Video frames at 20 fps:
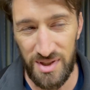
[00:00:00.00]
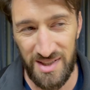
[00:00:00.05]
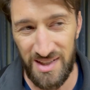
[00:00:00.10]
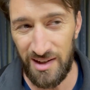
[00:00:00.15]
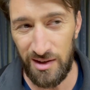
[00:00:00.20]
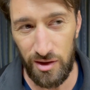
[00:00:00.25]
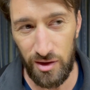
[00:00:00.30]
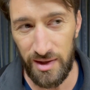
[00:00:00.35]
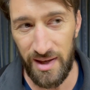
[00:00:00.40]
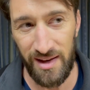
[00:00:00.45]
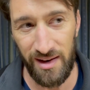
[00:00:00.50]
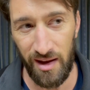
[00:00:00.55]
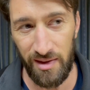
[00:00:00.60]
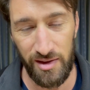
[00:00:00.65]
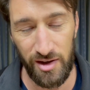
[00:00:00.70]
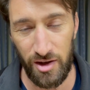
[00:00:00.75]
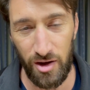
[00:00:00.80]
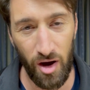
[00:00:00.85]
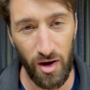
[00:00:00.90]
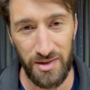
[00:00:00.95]
still looking like
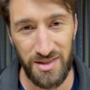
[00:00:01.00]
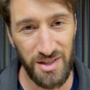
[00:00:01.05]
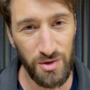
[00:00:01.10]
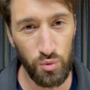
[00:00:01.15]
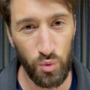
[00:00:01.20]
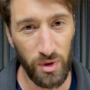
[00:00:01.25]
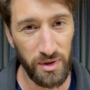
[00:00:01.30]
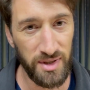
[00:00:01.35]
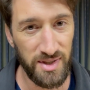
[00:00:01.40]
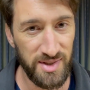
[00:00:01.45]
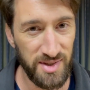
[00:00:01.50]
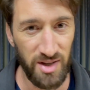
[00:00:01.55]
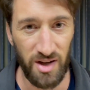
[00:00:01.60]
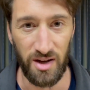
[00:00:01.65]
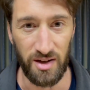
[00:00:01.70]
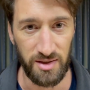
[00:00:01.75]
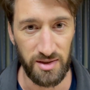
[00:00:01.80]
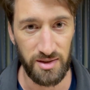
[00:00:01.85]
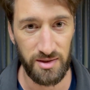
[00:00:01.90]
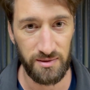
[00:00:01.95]
the car didn't want to
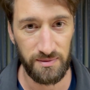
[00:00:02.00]
start.